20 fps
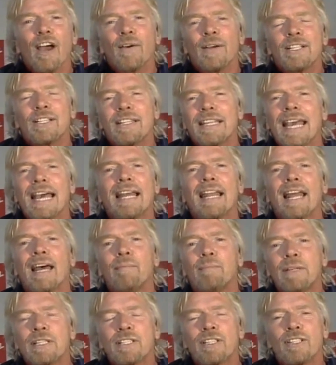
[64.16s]
go into the
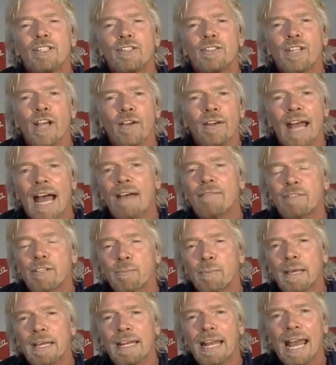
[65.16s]
airline business. You don't have
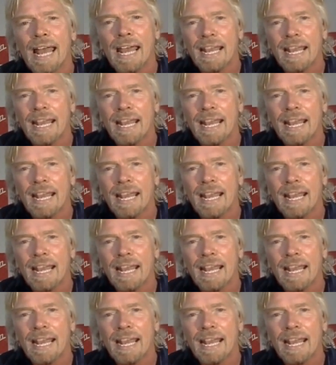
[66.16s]
to be an